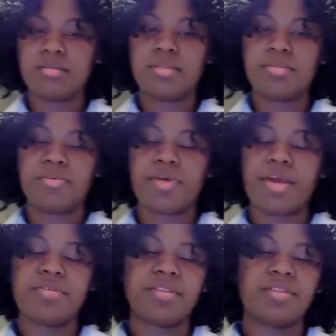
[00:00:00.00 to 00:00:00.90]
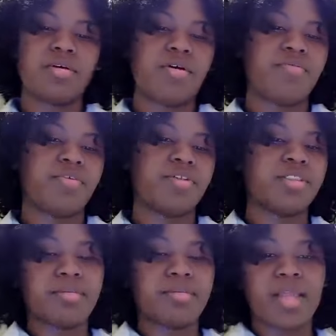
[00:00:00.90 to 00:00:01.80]
Demographics are
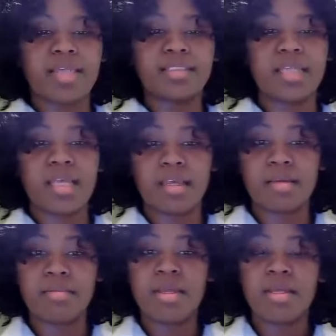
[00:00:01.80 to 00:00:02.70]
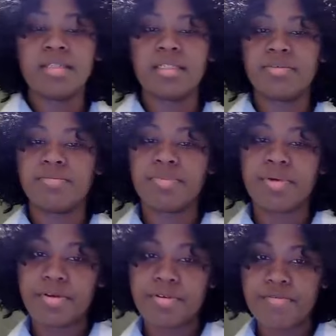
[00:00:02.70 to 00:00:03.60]
first name, last name, date of
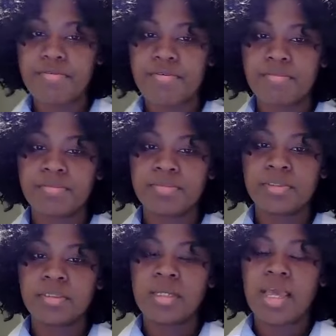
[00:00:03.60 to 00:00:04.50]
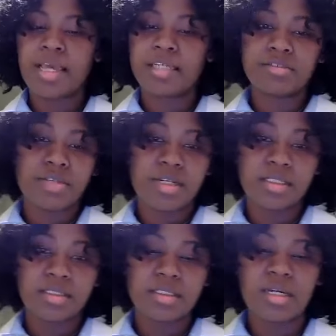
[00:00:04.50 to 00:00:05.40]
birth,
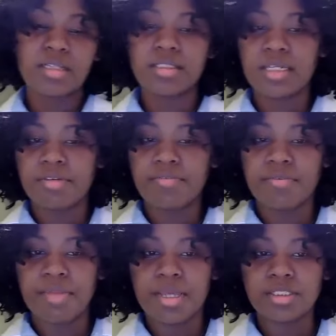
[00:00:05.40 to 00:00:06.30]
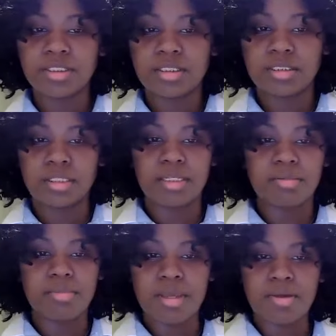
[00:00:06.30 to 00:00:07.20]
address, contact information,
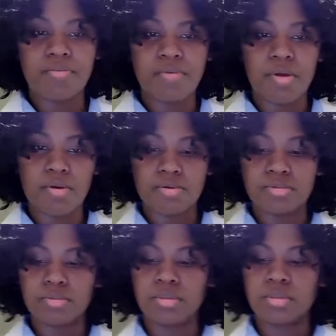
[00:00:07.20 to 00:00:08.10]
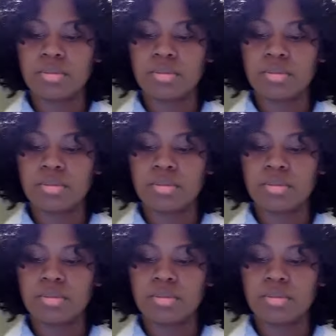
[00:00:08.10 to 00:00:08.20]
email, phone,